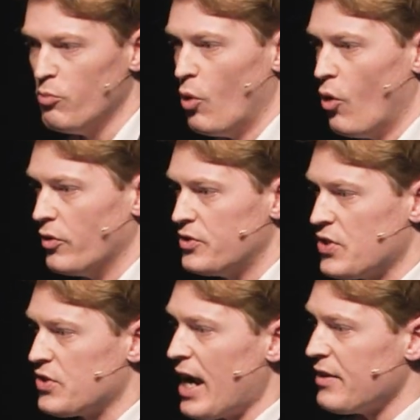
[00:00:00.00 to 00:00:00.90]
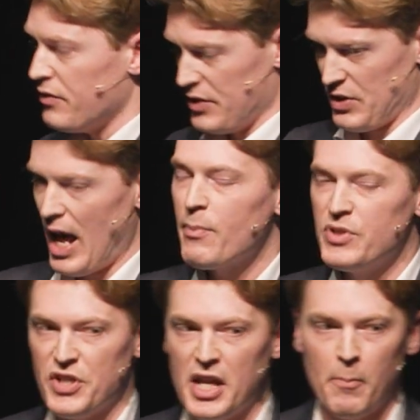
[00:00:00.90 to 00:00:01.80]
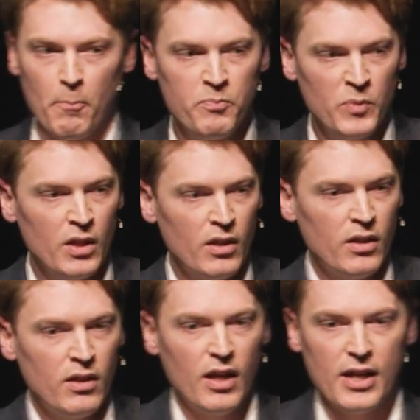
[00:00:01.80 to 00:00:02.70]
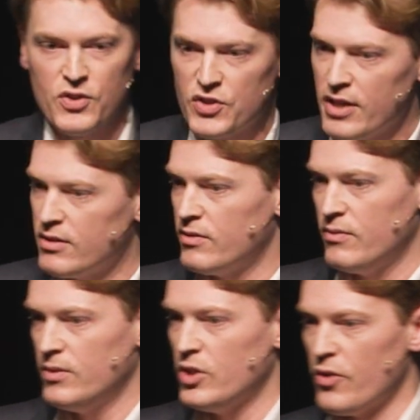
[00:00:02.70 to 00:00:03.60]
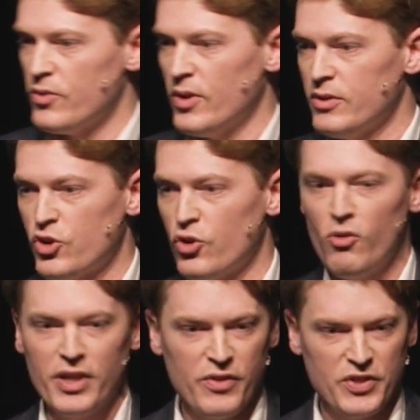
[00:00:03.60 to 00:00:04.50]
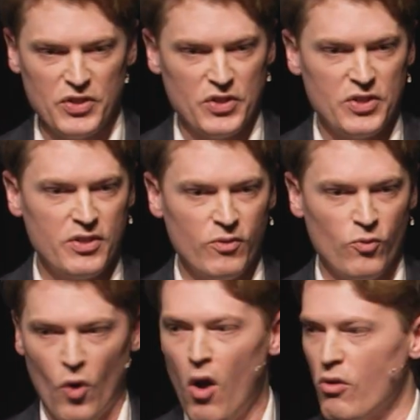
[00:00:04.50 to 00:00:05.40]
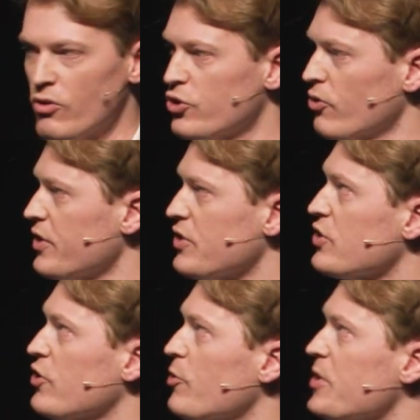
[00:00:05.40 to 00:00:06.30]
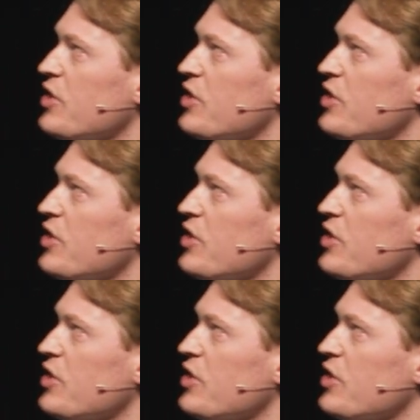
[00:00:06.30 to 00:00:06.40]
board to say that this had happened to him, and said, you know, surely this is wrong, surely this has got to be